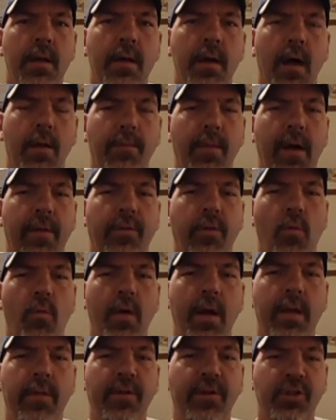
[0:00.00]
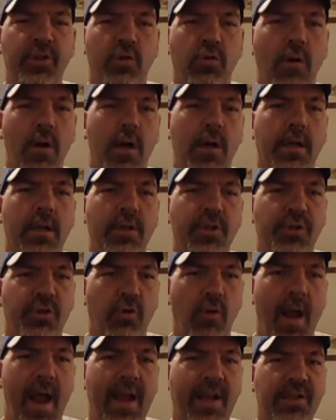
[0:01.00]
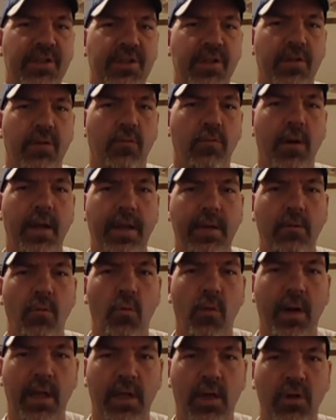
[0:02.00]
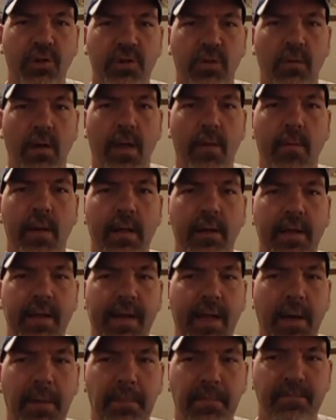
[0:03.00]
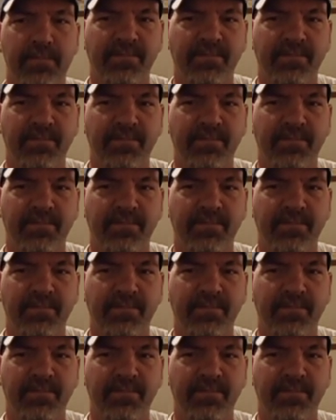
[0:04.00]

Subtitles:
about the way the truck tracks to the right when it goes around my layout.